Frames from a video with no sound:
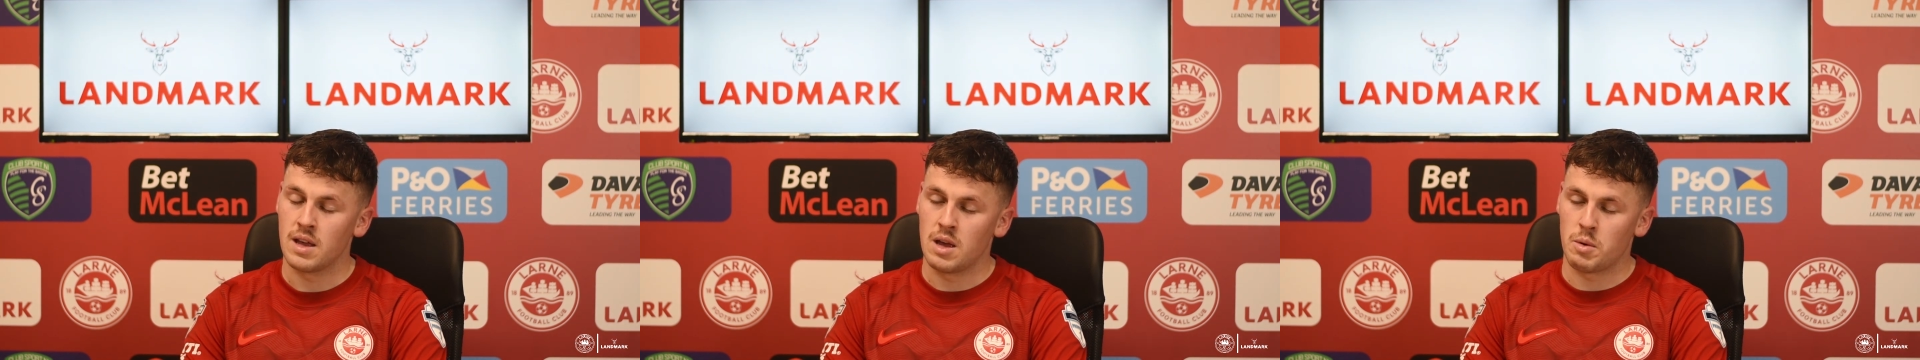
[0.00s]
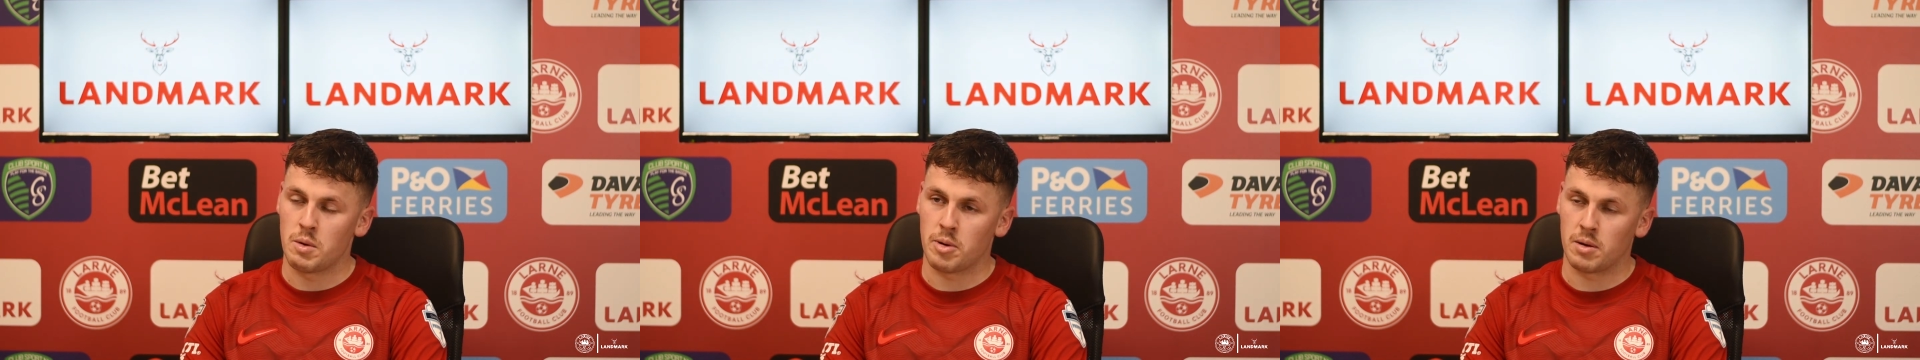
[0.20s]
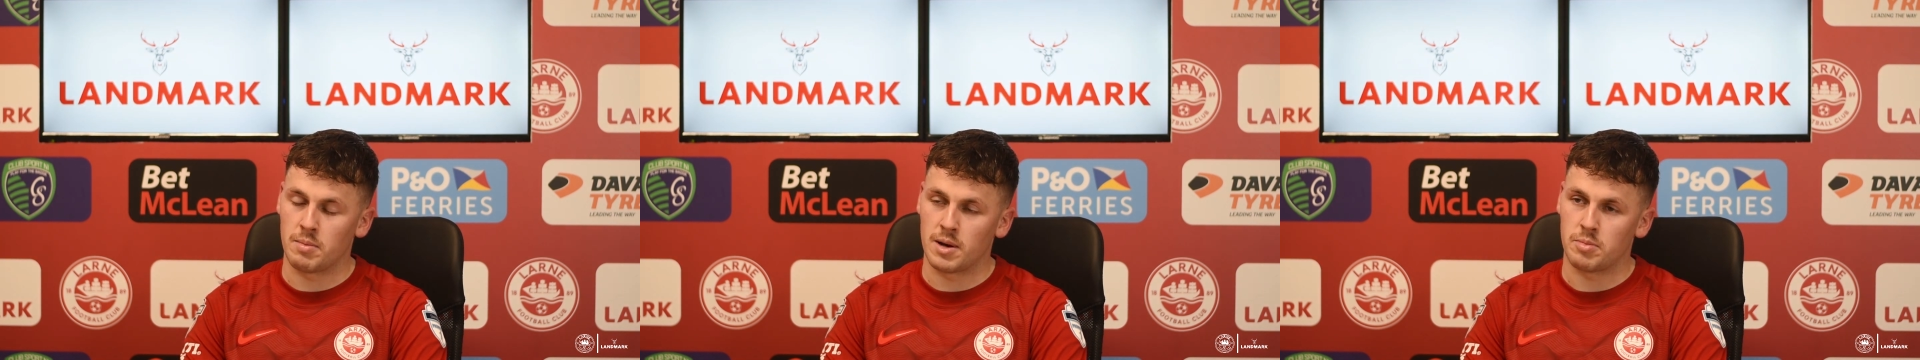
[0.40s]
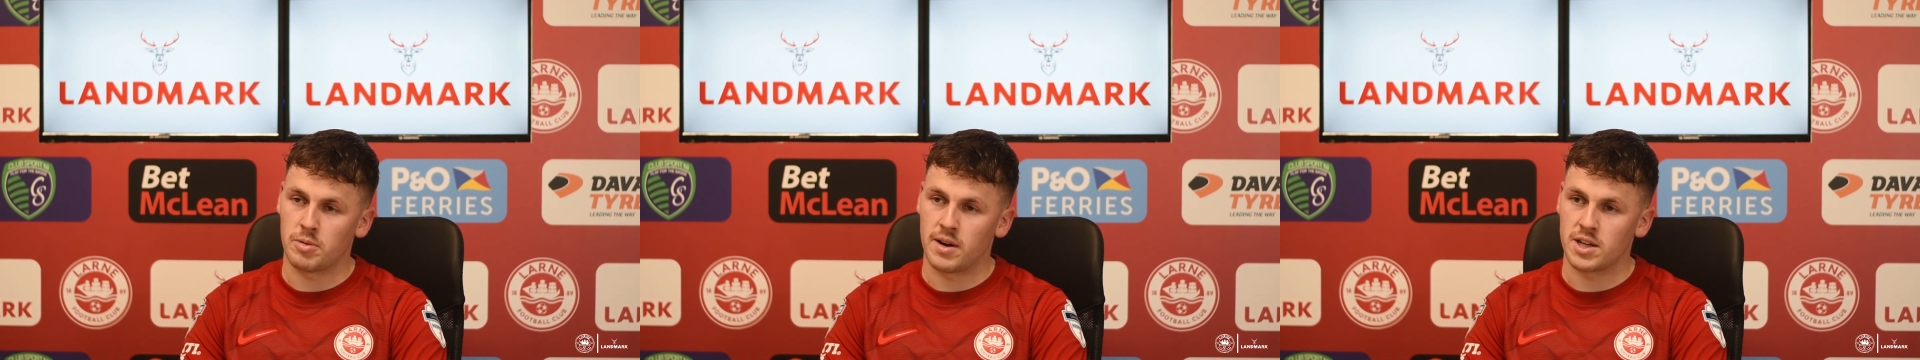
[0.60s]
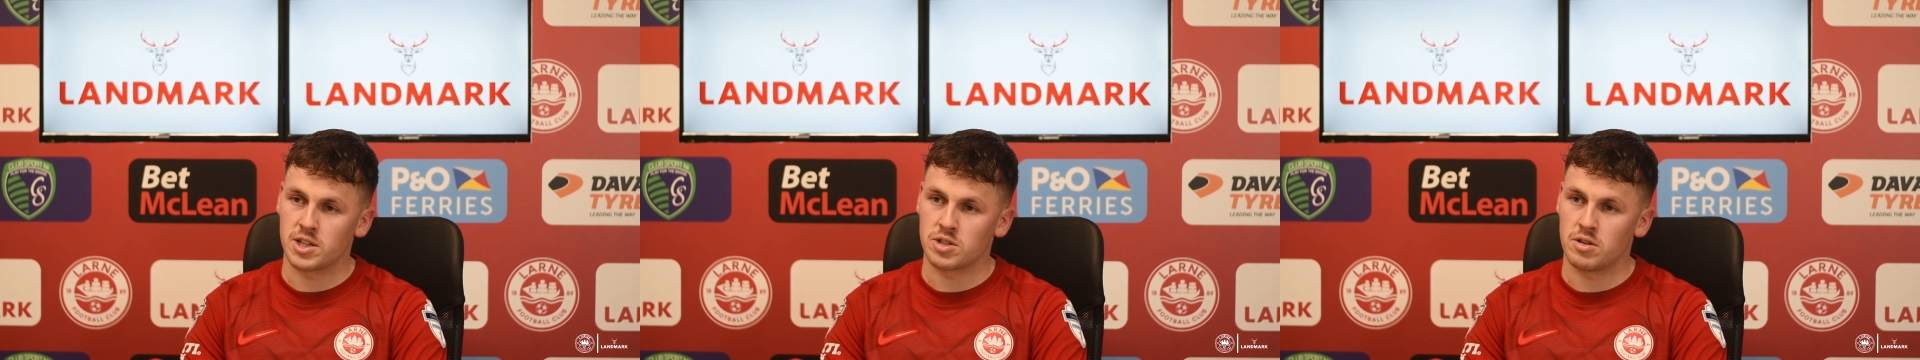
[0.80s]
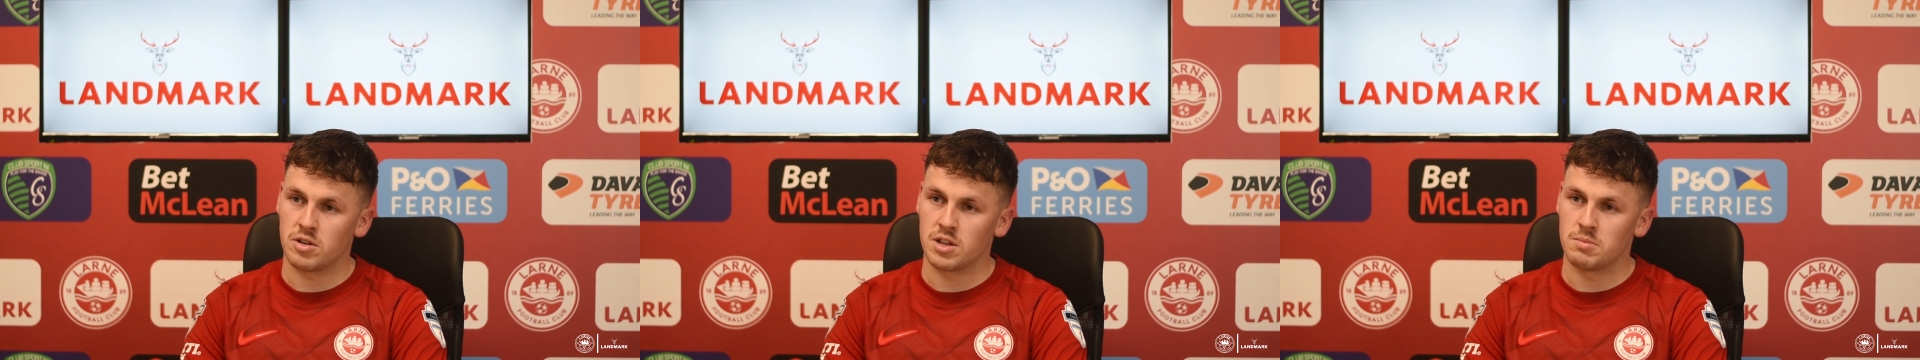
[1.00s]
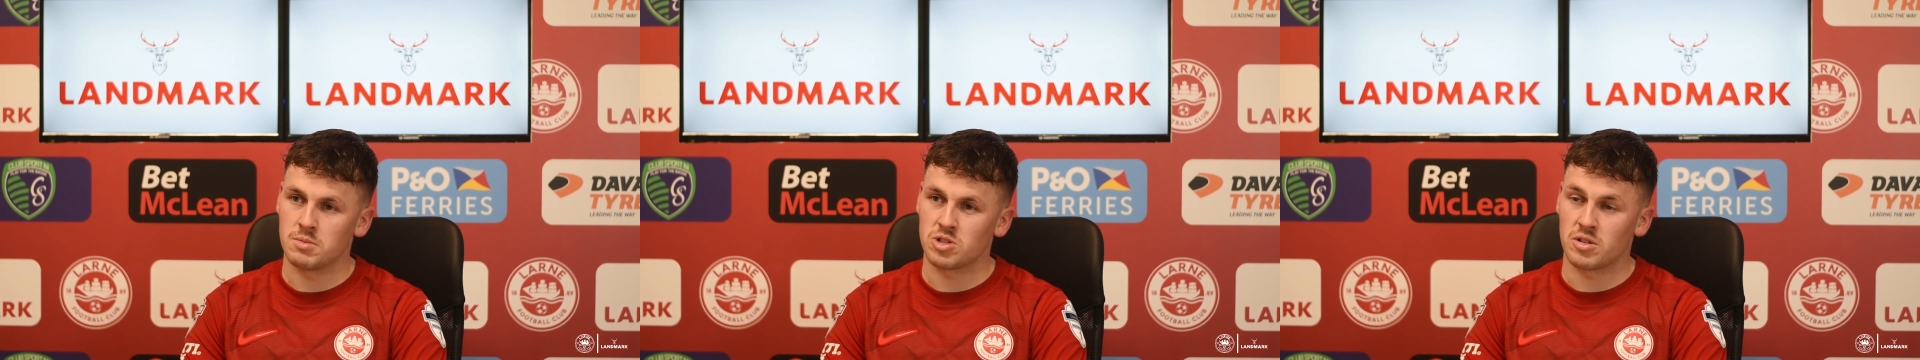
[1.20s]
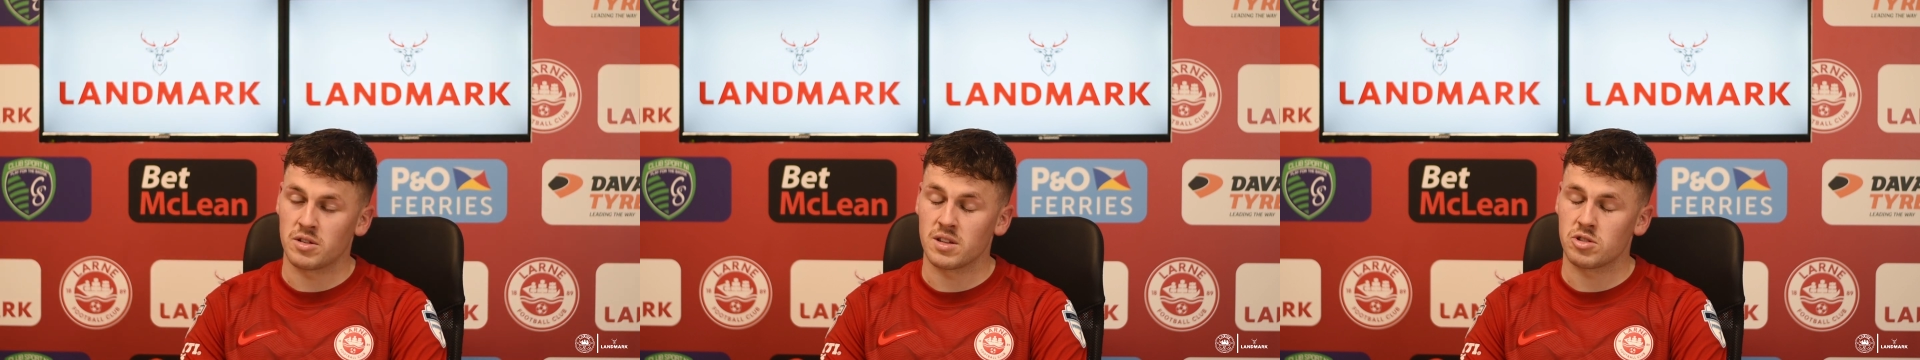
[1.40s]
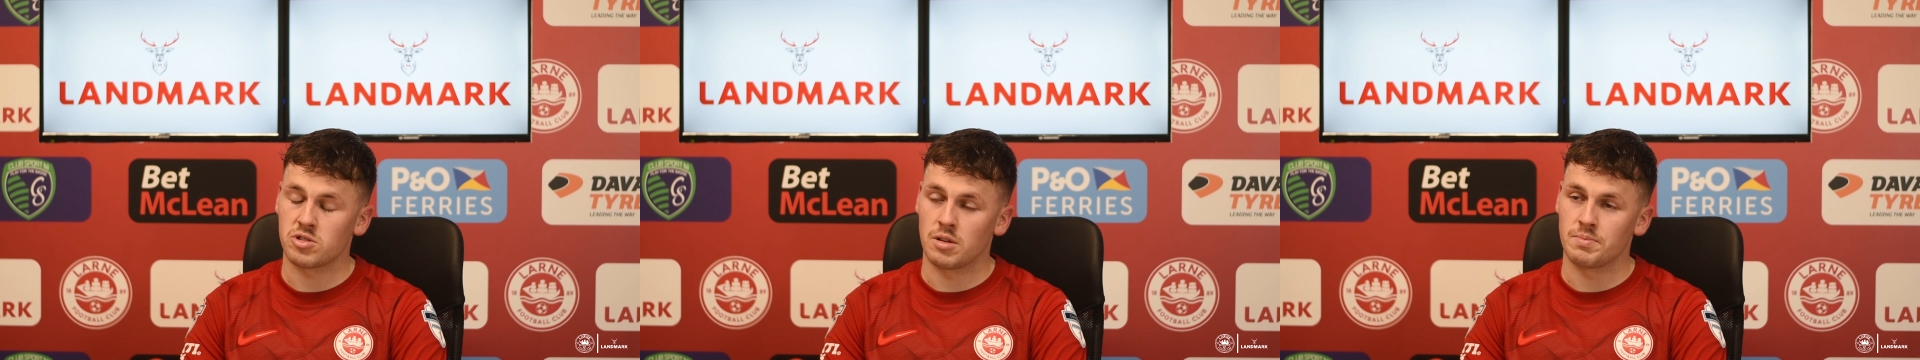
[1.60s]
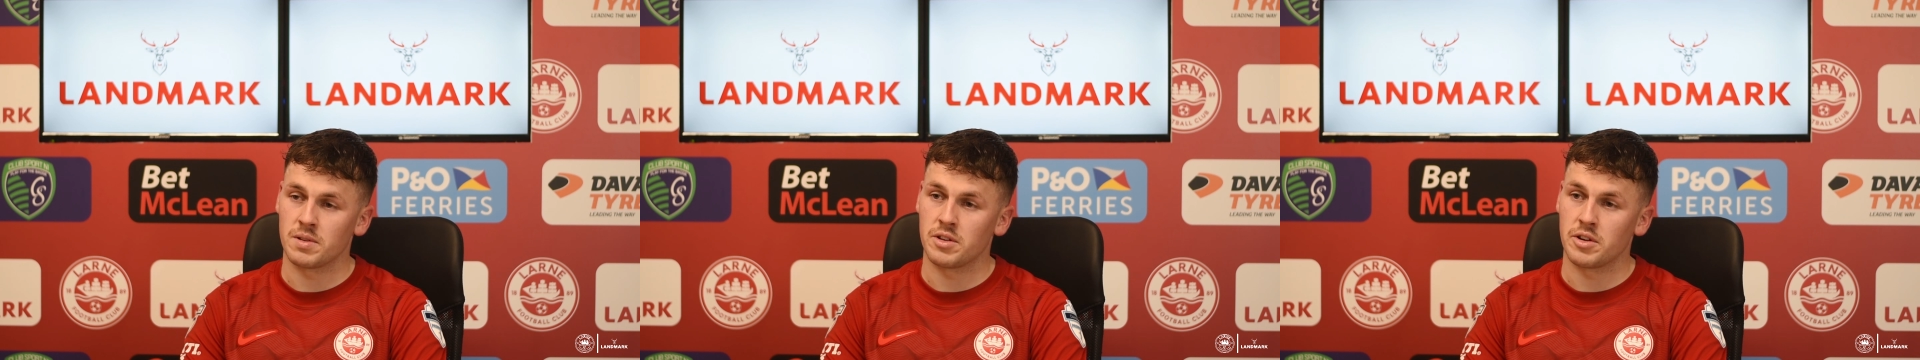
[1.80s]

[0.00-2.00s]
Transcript: we put a bit of pressure on them and sort of disrupted